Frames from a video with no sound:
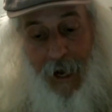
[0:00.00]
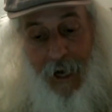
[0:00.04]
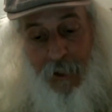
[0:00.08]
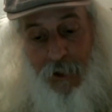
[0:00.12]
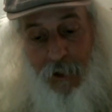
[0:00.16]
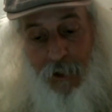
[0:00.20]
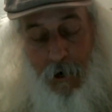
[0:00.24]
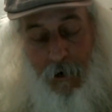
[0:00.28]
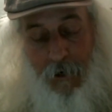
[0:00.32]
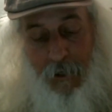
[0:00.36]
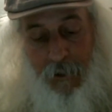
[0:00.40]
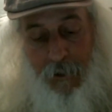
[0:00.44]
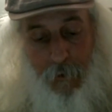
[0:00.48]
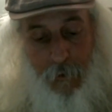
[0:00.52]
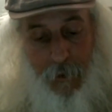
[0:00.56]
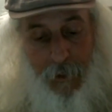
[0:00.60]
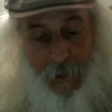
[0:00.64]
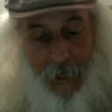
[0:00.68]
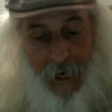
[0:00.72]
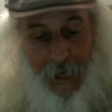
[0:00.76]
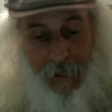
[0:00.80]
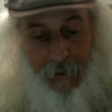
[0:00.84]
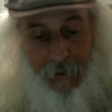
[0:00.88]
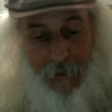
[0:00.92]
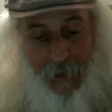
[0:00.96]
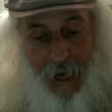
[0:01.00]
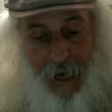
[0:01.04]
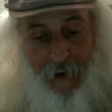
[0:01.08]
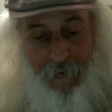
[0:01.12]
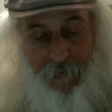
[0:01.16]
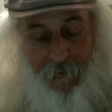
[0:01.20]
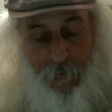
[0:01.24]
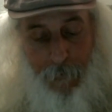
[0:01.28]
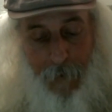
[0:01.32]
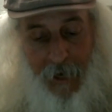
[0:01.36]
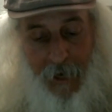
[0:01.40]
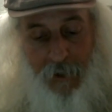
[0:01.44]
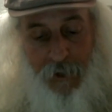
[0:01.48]
started doing that
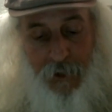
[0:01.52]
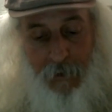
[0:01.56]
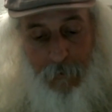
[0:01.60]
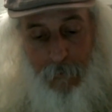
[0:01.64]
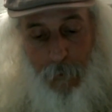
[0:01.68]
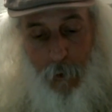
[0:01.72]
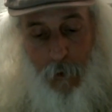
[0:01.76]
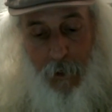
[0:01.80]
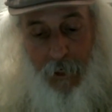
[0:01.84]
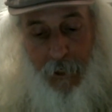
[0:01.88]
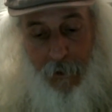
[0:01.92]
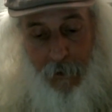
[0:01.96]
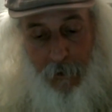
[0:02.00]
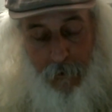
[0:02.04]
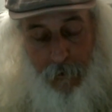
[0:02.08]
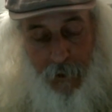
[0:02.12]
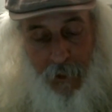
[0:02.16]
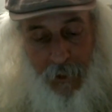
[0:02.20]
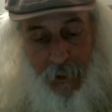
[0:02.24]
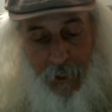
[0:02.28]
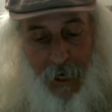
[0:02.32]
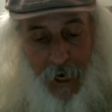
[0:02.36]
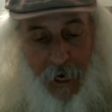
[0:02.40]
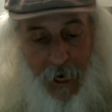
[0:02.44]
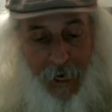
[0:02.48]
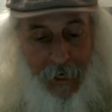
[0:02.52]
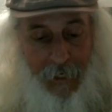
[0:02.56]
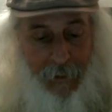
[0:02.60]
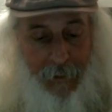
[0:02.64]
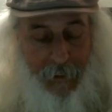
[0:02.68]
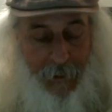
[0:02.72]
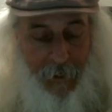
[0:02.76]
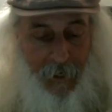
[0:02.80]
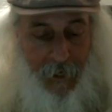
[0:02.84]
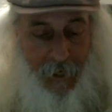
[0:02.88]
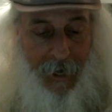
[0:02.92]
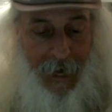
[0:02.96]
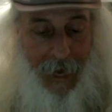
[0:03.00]
affirmation morning, noon, and night
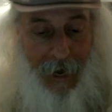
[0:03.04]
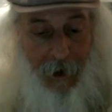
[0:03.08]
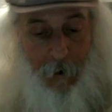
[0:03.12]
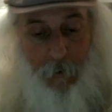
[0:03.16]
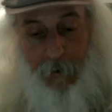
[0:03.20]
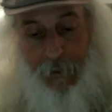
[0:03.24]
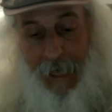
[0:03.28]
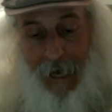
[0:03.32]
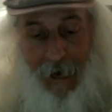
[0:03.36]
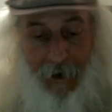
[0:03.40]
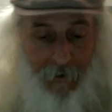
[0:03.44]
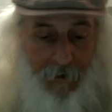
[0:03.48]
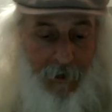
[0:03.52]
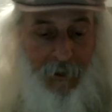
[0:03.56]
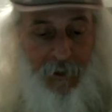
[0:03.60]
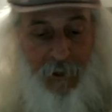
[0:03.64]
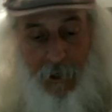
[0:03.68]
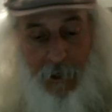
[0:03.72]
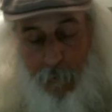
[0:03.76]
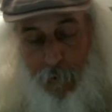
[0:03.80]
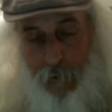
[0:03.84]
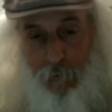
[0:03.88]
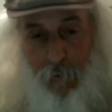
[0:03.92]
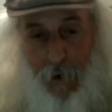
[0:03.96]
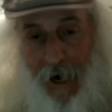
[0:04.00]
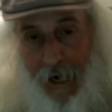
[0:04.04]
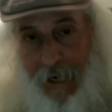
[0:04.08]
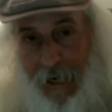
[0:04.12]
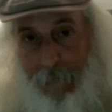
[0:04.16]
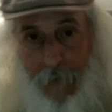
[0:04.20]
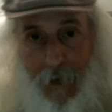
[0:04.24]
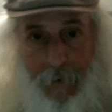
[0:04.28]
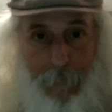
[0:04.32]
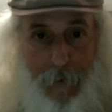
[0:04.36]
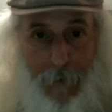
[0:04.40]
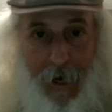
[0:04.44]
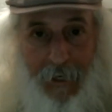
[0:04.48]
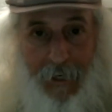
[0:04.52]
out loud as I was riding my
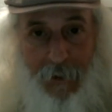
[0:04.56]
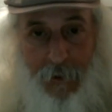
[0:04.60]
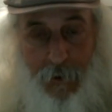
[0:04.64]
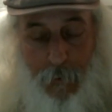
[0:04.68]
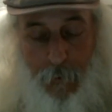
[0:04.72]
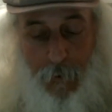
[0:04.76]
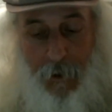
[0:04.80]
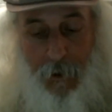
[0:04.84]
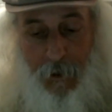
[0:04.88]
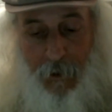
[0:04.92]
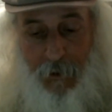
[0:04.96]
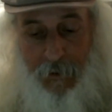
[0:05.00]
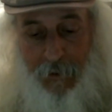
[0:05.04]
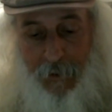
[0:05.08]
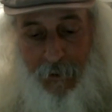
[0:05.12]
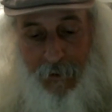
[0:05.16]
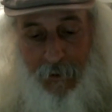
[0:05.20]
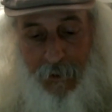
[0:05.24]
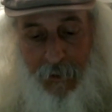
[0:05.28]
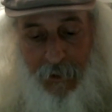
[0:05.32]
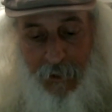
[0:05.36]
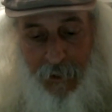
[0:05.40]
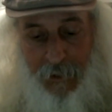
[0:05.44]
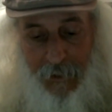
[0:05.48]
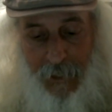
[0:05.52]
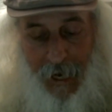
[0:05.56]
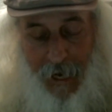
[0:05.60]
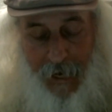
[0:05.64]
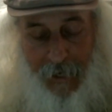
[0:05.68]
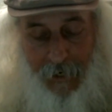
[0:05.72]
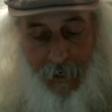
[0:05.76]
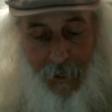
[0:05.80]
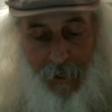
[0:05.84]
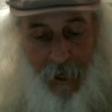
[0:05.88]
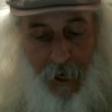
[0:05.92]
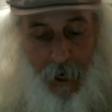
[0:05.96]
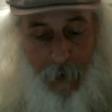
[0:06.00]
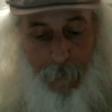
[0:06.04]
bike to work and this and that.
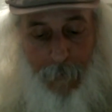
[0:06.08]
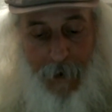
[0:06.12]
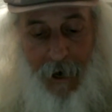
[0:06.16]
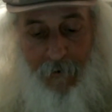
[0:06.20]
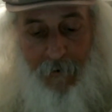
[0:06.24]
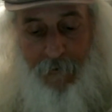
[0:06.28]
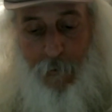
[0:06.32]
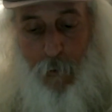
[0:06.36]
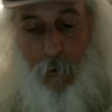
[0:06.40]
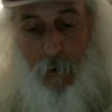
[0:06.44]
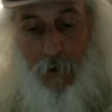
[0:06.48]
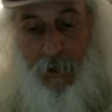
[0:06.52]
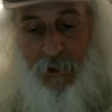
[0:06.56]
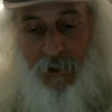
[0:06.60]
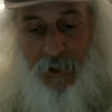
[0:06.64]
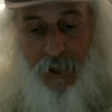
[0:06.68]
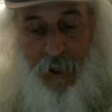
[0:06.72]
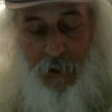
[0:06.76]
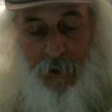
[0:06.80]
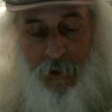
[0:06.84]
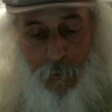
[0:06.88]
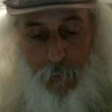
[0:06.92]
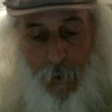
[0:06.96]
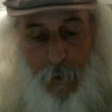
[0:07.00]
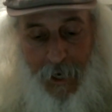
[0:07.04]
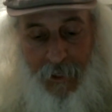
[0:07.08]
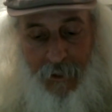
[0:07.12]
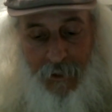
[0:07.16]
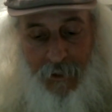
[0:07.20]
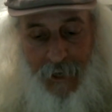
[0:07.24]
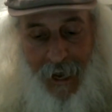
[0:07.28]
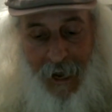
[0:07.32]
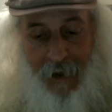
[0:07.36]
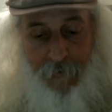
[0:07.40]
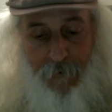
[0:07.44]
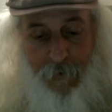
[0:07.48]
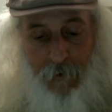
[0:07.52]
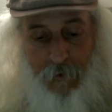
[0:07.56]
About four to six weeks
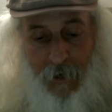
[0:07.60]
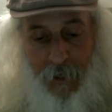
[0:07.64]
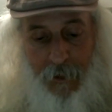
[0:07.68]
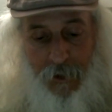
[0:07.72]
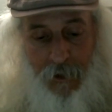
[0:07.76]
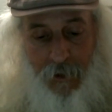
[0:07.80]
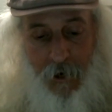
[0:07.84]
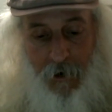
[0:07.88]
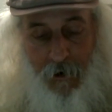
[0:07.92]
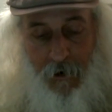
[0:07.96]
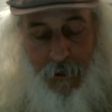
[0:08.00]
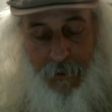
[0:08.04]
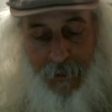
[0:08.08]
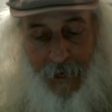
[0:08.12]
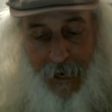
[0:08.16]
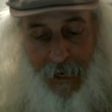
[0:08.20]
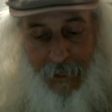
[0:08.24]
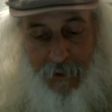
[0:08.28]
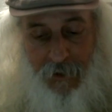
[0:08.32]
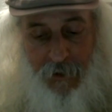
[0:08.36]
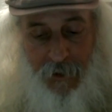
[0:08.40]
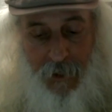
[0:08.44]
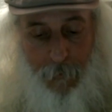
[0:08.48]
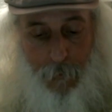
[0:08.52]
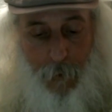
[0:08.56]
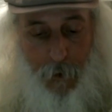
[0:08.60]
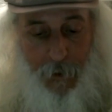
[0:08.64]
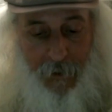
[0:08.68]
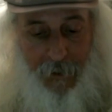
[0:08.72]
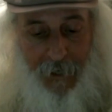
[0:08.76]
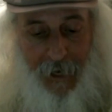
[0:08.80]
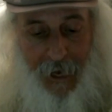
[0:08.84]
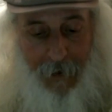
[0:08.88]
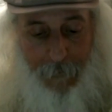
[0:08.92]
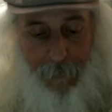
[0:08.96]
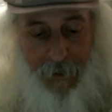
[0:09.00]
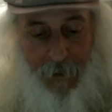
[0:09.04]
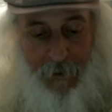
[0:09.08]
after I started that, someone
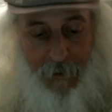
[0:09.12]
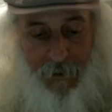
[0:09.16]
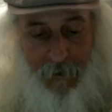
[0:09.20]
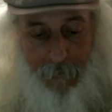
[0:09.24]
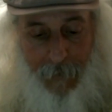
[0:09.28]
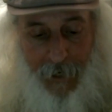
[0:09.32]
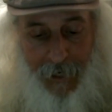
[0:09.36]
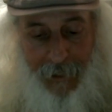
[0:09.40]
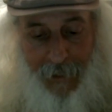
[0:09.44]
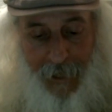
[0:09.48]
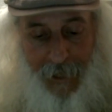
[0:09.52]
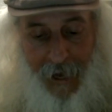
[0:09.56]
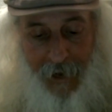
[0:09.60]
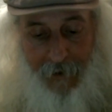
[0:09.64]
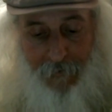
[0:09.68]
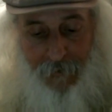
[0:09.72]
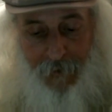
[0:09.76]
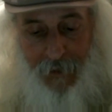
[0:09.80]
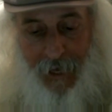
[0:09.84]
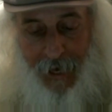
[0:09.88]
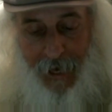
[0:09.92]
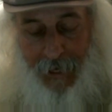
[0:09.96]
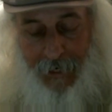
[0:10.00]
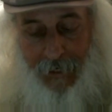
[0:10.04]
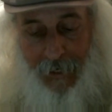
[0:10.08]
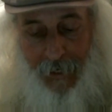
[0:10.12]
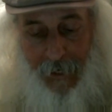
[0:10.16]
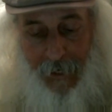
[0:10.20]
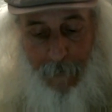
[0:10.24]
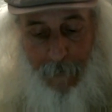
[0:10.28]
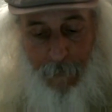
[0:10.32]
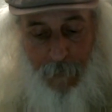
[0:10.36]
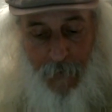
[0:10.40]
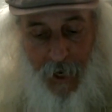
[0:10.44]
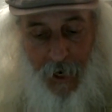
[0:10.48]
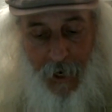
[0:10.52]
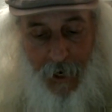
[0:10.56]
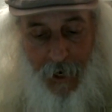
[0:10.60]
came into my life that
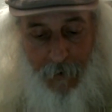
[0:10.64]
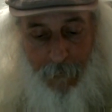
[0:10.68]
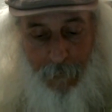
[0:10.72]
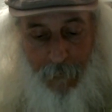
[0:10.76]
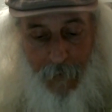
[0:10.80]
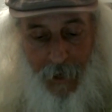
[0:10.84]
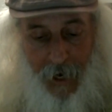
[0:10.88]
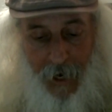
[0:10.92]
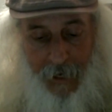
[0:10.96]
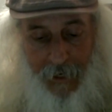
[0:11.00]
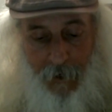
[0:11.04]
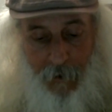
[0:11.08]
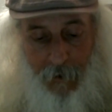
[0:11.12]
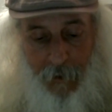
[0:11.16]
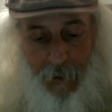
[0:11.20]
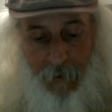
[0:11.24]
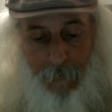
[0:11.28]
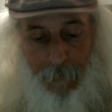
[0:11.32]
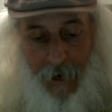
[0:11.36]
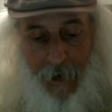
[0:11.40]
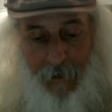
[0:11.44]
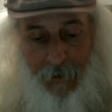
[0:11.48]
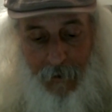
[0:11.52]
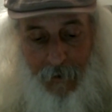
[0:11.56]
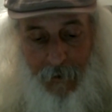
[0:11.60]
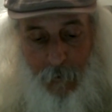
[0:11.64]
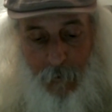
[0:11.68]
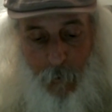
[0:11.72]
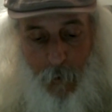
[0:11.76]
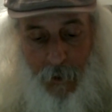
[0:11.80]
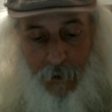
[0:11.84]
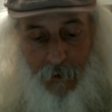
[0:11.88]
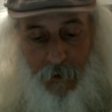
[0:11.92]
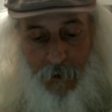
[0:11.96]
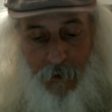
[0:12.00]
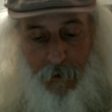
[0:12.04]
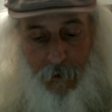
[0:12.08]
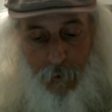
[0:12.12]
um, I'd only met
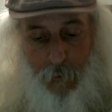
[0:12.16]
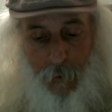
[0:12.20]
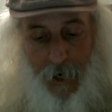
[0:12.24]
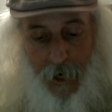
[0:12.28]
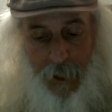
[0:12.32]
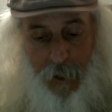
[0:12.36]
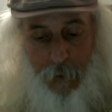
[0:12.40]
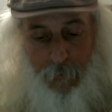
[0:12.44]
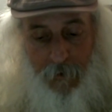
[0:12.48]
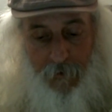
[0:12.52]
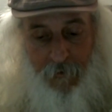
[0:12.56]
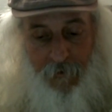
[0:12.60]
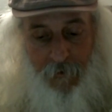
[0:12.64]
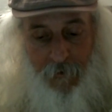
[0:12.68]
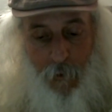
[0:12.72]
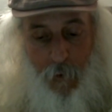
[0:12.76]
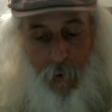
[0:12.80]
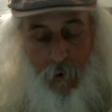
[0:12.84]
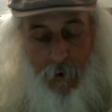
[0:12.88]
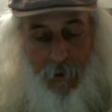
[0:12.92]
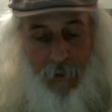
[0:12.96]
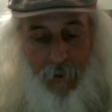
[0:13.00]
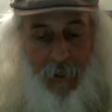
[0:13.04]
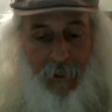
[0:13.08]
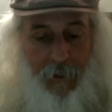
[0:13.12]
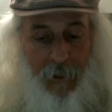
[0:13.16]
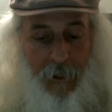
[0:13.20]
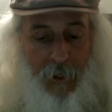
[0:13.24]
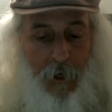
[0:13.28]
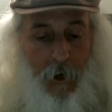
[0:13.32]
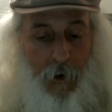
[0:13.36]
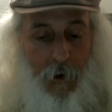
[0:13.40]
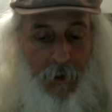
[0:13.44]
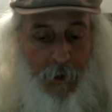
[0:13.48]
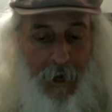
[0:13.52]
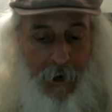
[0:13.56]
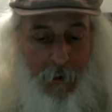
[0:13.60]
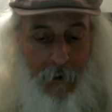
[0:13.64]
once or twice before and didn't
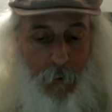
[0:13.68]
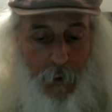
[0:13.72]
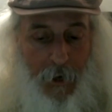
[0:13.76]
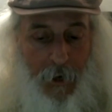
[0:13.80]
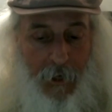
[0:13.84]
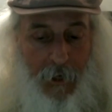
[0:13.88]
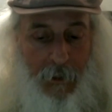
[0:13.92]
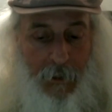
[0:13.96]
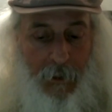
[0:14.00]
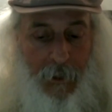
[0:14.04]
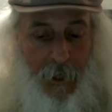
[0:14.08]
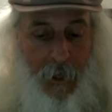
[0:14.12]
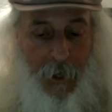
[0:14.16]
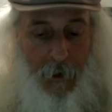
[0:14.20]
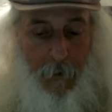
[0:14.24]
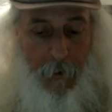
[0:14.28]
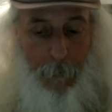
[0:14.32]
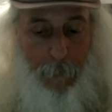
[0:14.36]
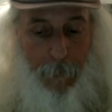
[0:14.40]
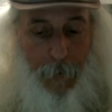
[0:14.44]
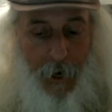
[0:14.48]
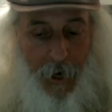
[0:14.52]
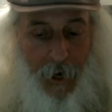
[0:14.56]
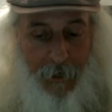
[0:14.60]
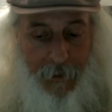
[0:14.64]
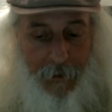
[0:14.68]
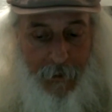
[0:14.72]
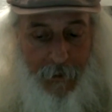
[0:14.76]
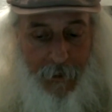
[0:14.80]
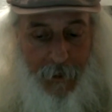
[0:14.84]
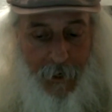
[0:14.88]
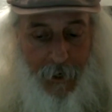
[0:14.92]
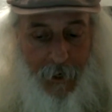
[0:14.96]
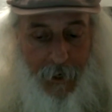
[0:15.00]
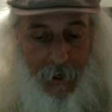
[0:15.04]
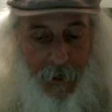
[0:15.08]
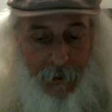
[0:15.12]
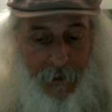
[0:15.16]
know that well, but
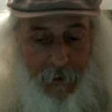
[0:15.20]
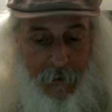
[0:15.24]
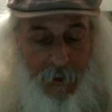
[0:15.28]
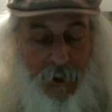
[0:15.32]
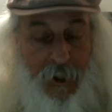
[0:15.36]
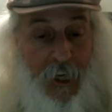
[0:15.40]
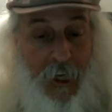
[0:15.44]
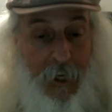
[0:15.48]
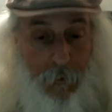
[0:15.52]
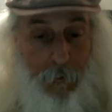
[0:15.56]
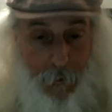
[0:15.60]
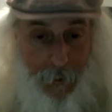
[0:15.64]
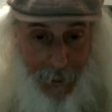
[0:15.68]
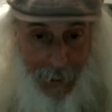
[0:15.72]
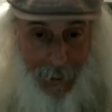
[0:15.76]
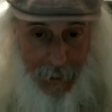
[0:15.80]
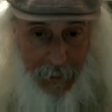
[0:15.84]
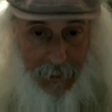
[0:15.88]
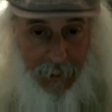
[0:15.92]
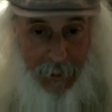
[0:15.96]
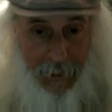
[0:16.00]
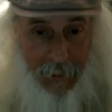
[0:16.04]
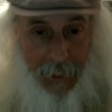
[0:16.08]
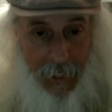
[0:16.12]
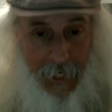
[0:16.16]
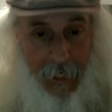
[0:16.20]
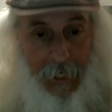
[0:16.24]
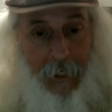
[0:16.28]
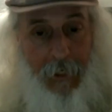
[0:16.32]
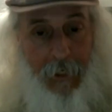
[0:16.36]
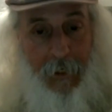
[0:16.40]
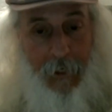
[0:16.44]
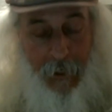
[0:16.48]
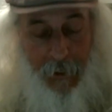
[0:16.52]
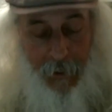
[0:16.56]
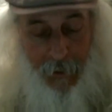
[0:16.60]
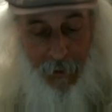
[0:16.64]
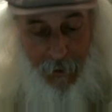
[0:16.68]
uh, synchronicity
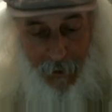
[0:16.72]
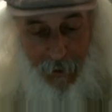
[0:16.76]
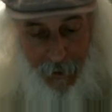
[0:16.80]
uh,